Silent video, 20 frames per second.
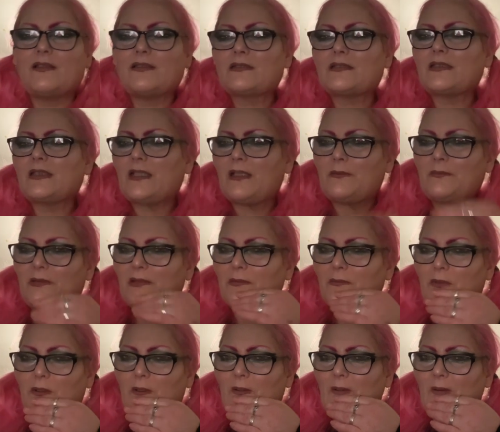to get a bit
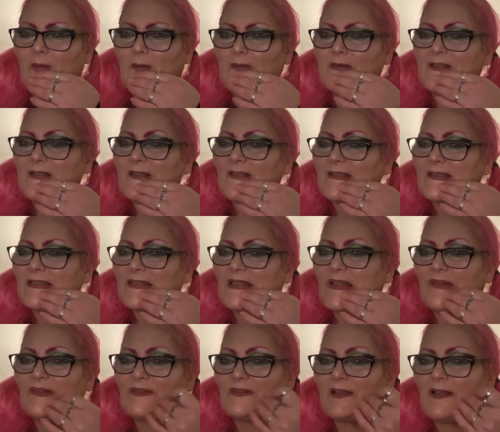more
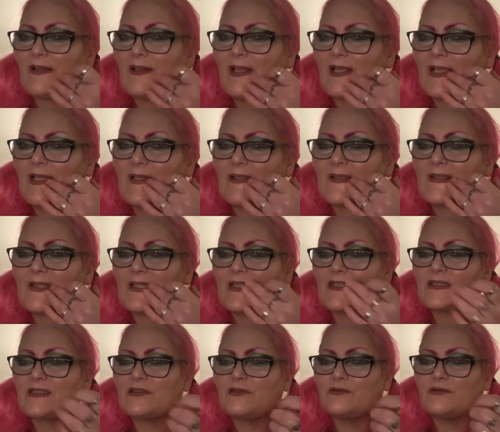alternative, and I
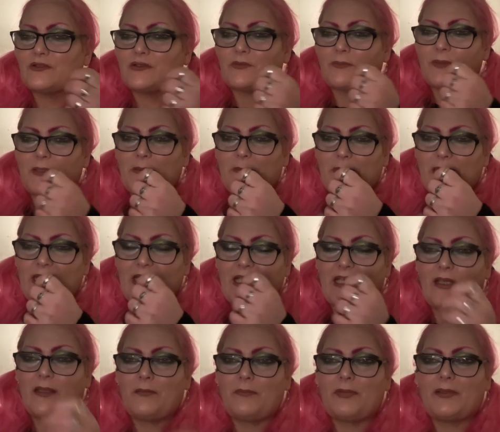still do a bit of
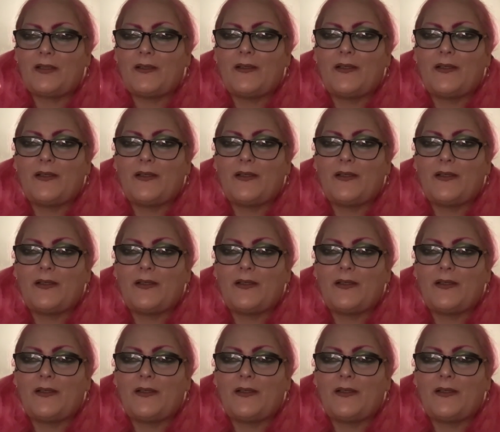makeup.